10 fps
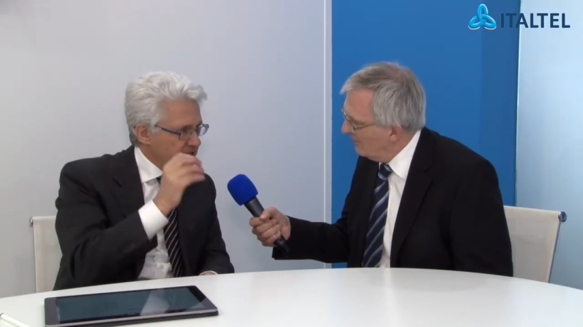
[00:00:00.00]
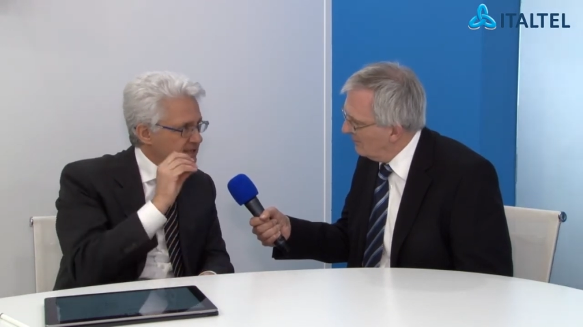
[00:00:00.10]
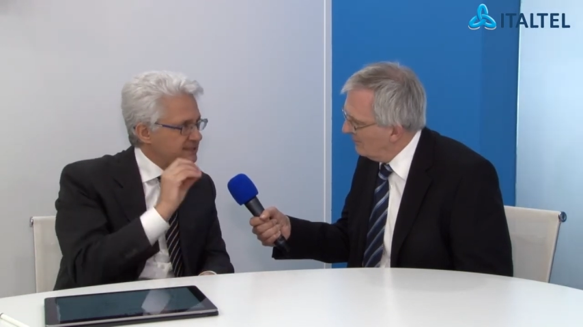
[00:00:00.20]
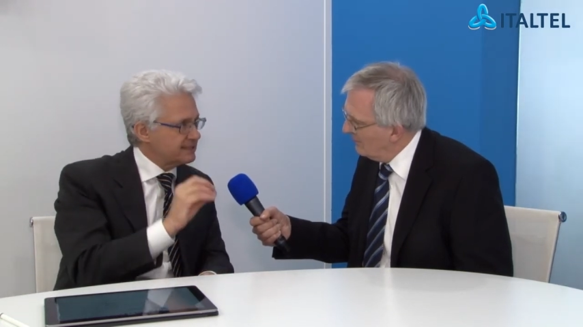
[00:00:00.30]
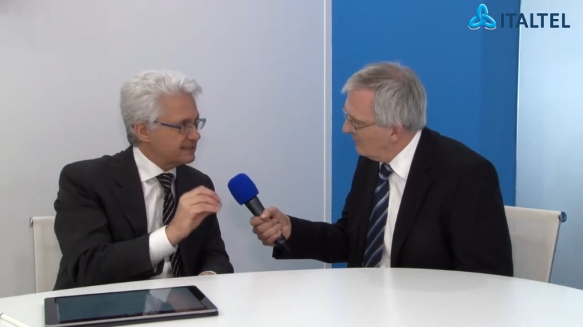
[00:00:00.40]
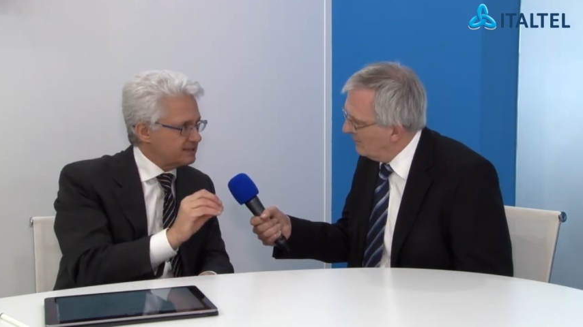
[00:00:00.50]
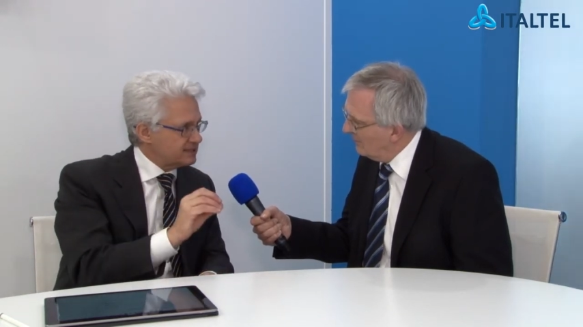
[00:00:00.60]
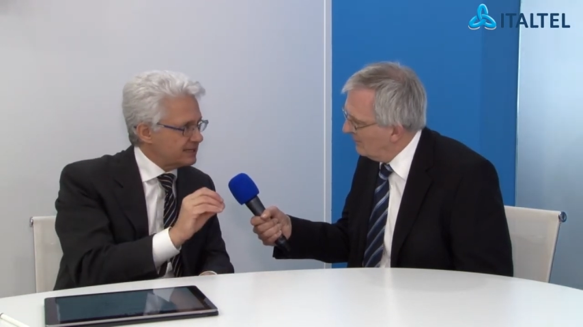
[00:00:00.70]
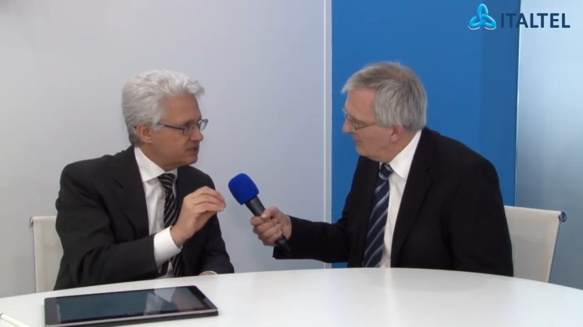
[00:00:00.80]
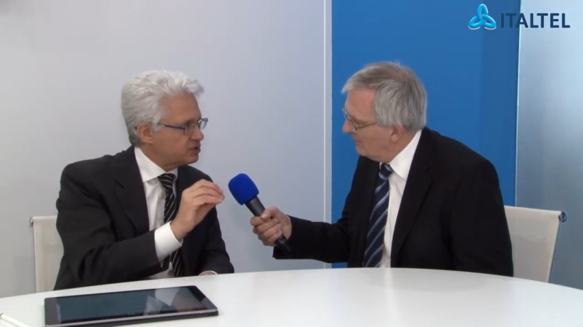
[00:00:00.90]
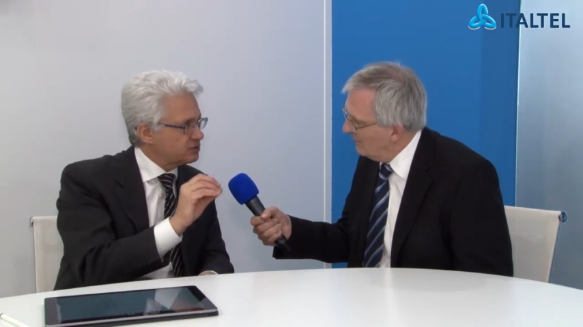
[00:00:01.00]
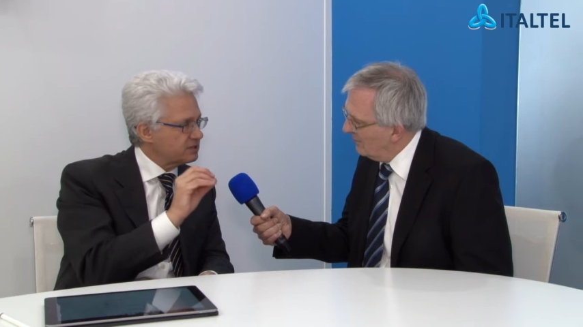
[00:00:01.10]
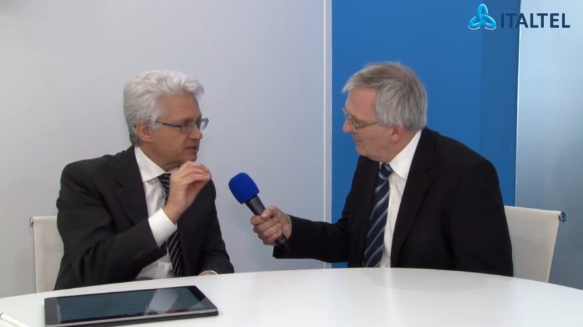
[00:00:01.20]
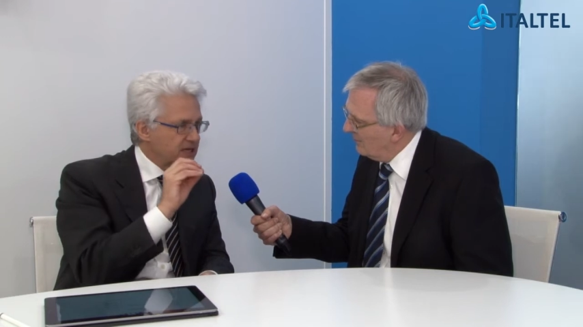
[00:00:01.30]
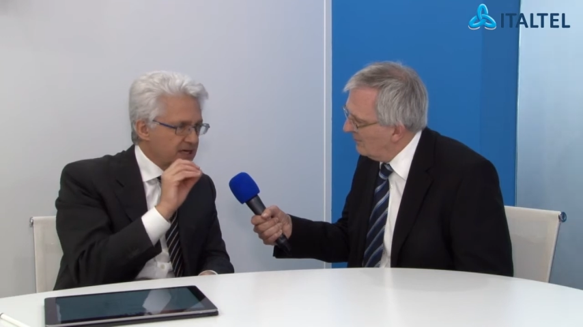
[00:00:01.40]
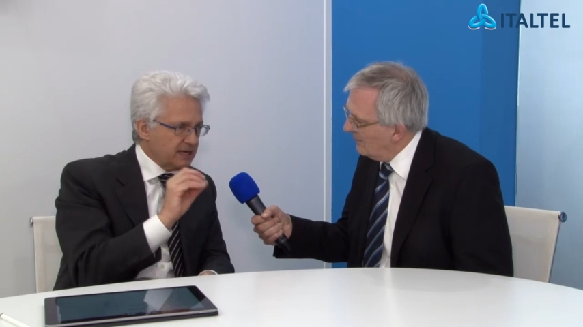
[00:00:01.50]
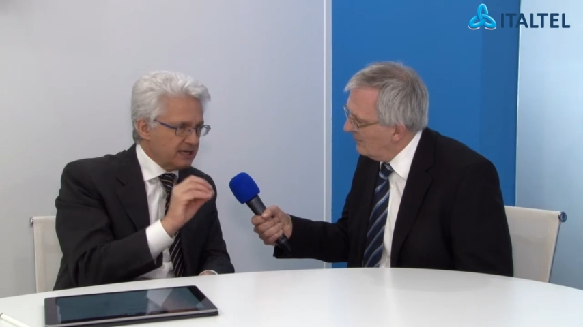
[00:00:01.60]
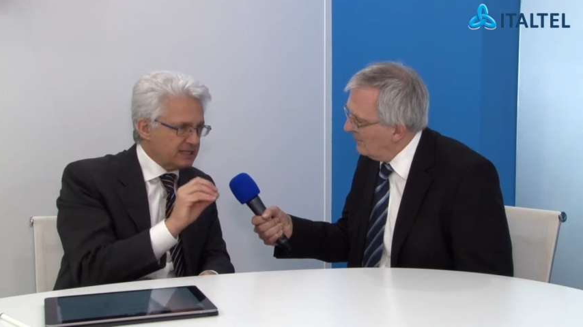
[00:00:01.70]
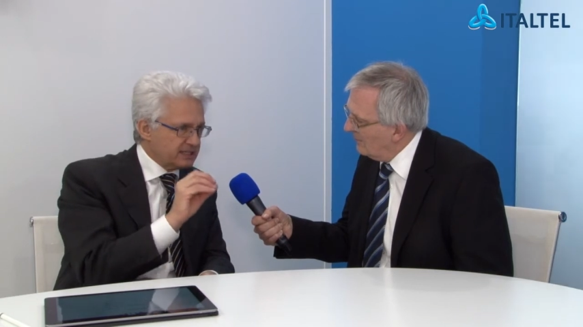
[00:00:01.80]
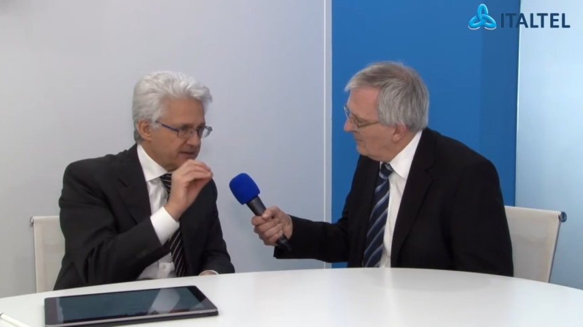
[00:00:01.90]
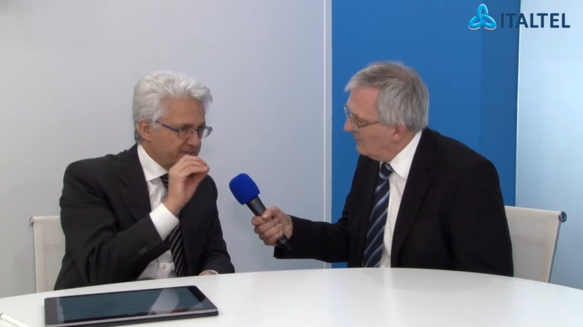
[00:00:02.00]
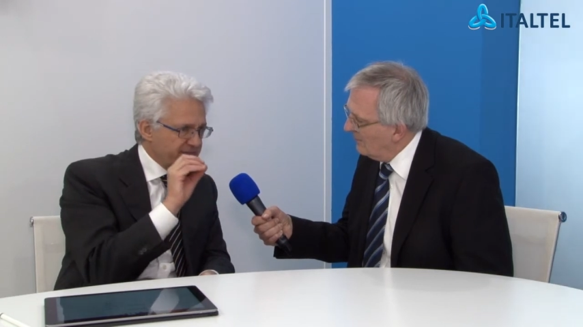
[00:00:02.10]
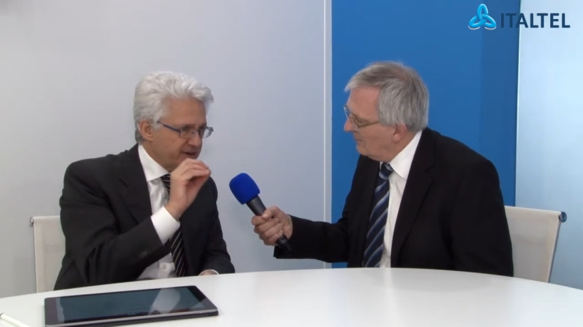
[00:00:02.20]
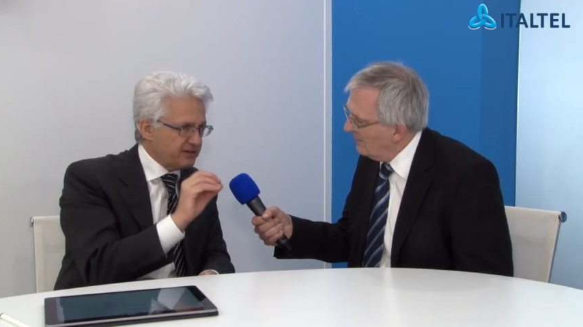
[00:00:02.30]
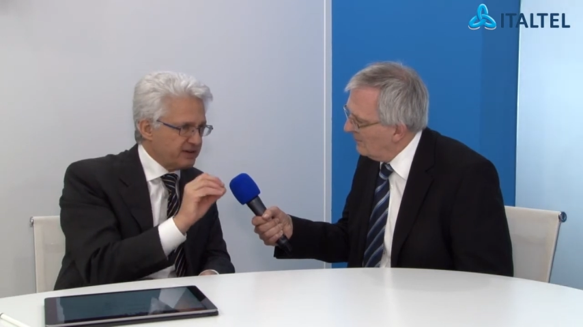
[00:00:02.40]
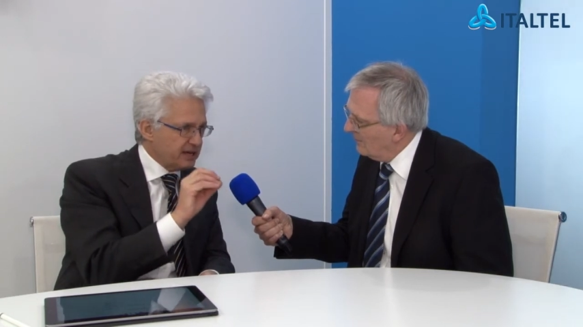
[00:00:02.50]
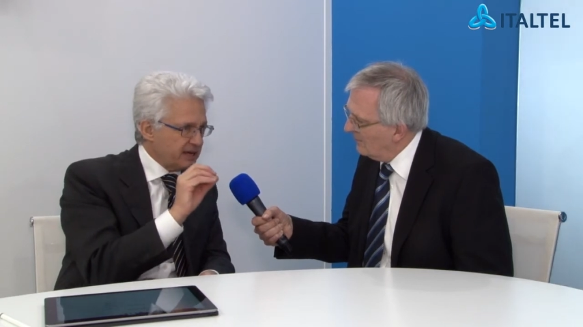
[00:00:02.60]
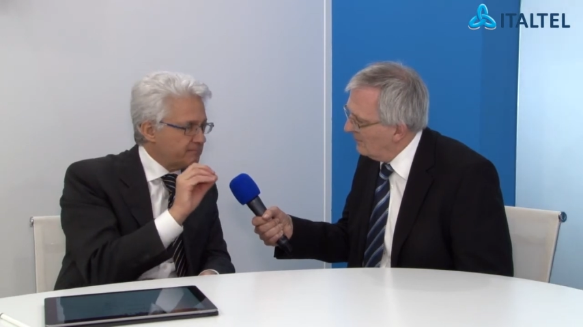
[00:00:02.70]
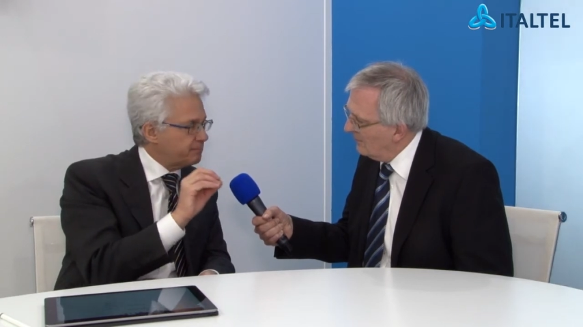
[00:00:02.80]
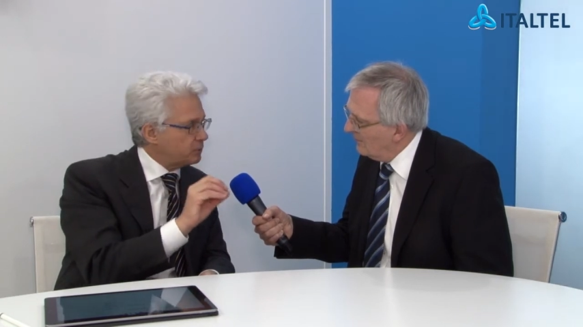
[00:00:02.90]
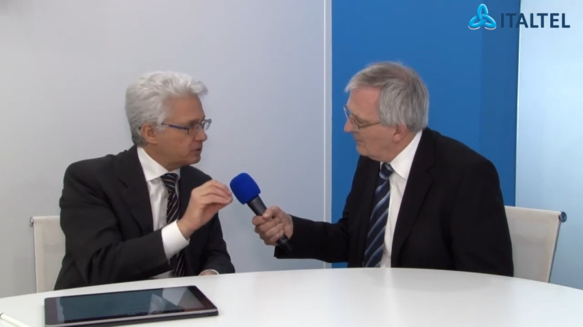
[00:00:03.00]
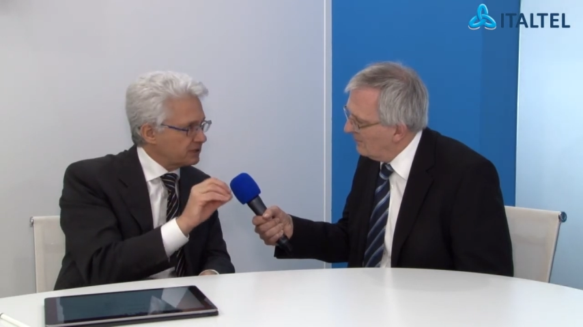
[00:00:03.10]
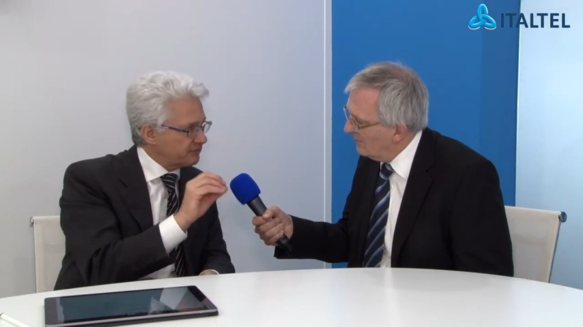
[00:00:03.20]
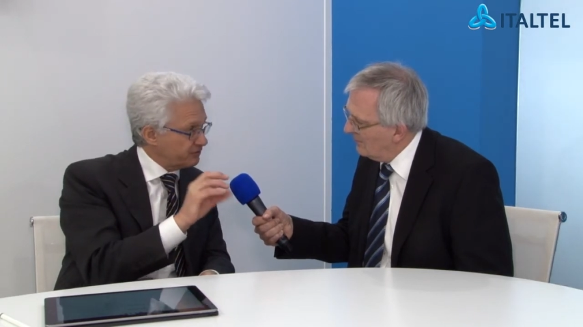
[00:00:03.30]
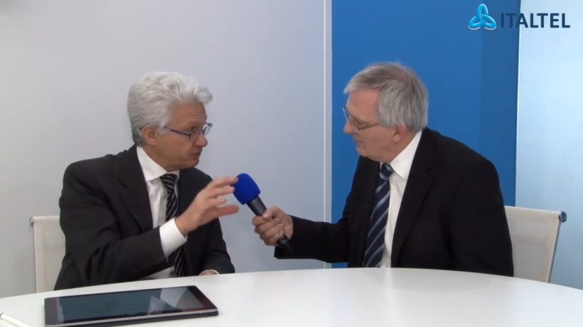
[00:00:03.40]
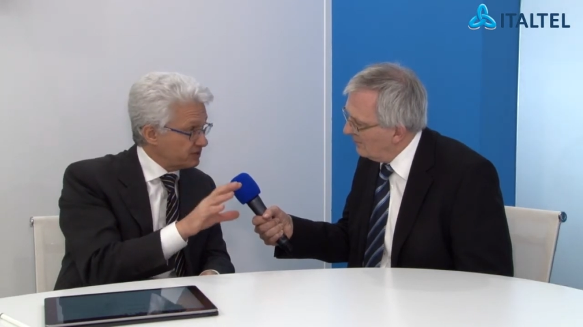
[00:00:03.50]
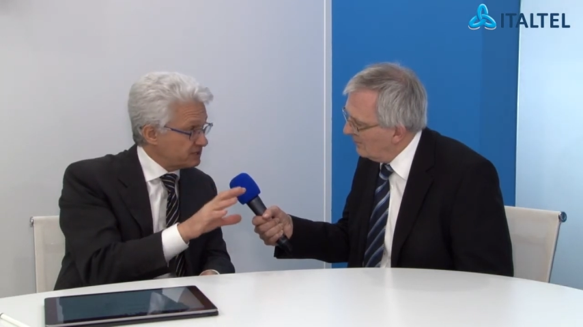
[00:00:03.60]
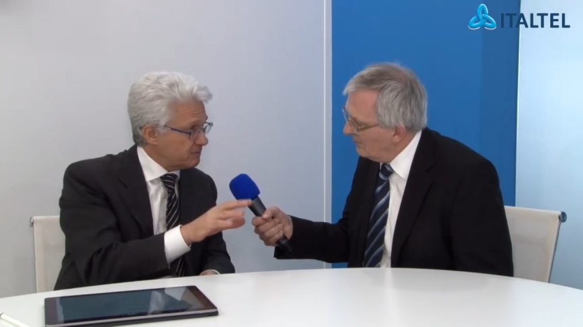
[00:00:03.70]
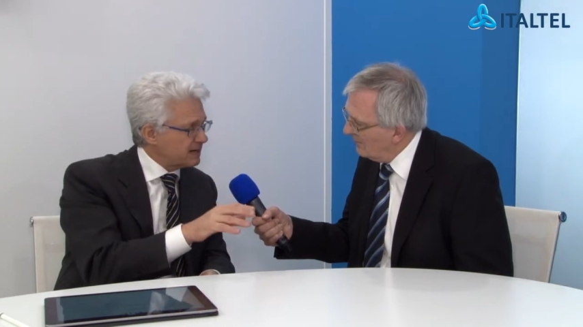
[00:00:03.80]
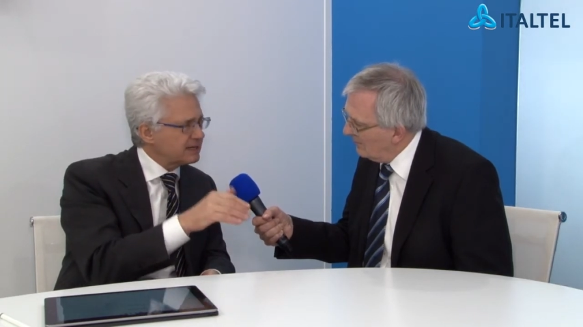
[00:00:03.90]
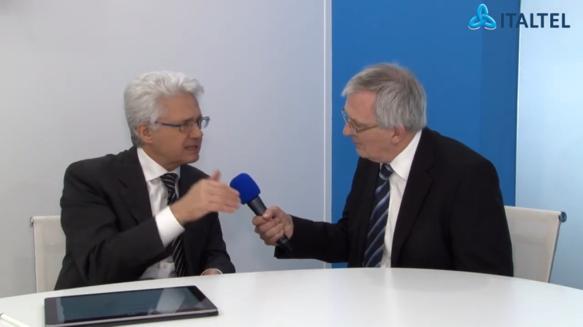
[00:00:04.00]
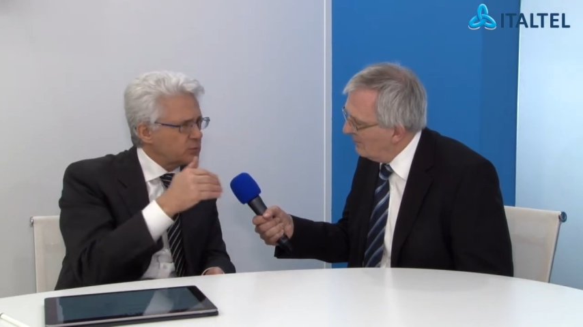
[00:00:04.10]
Speaker 1: digitization is uh, very important for this market.